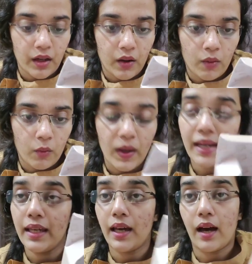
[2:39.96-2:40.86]
Now,
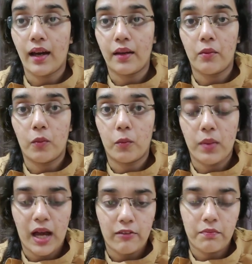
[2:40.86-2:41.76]
why I
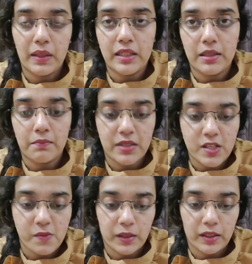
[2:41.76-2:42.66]
have picked up
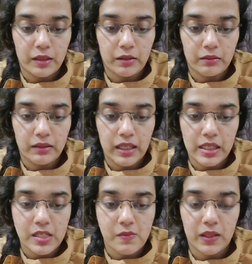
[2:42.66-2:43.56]
this particular
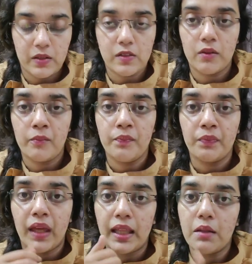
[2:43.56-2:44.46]
thing is because
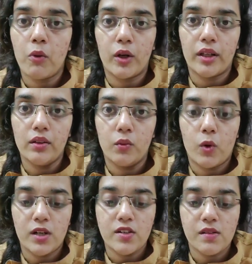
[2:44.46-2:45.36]
in the morning, you
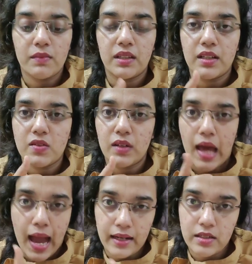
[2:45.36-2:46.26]
want something that's an
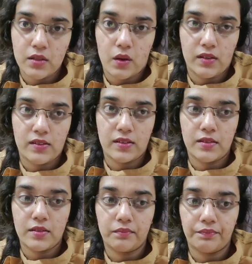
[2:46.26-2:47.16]

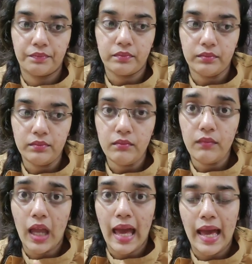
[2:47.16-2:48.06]
antioxidant.
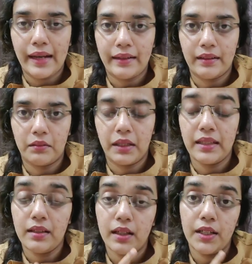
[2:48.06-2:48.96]
And
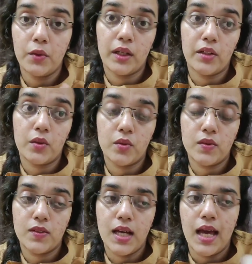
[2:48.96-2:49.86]
in the night, you can
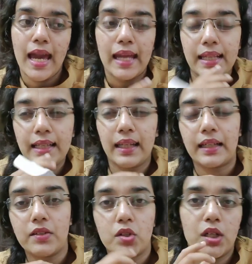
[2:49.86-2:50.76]
use anything
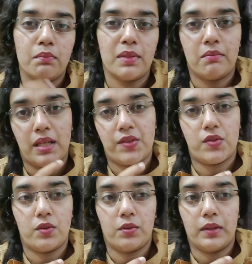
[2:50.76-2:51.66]
like a
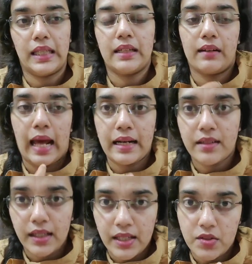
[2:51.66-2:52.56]
treatment-based, either an
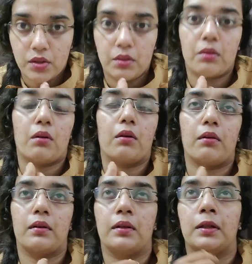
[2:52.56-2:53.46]
anti-ager
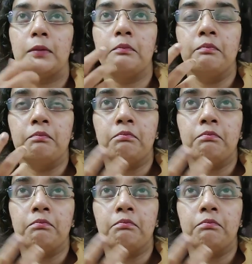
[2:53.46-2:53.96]
or